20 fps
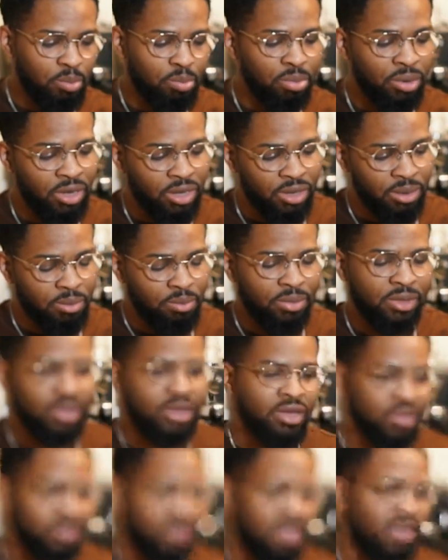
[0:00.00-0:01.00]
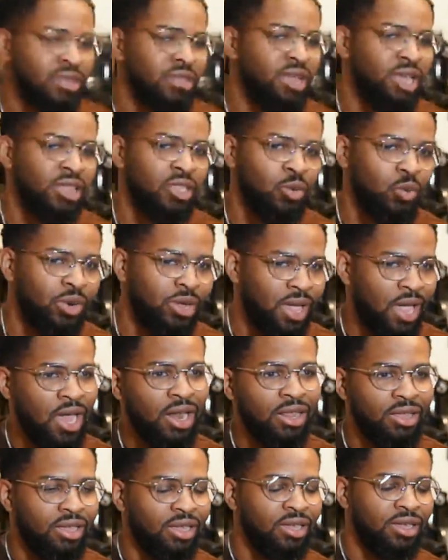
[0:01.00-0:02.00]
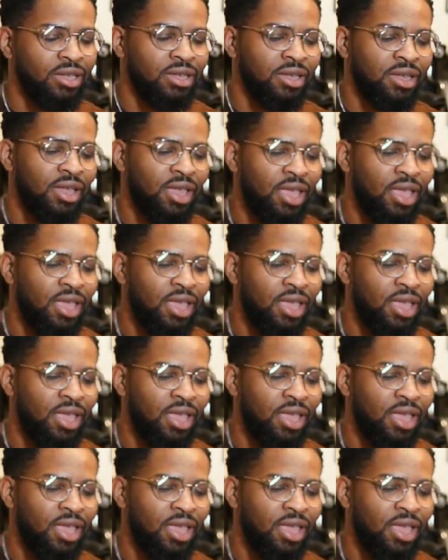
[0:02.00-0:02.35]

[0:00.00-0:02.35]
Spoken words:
But because that's not the reality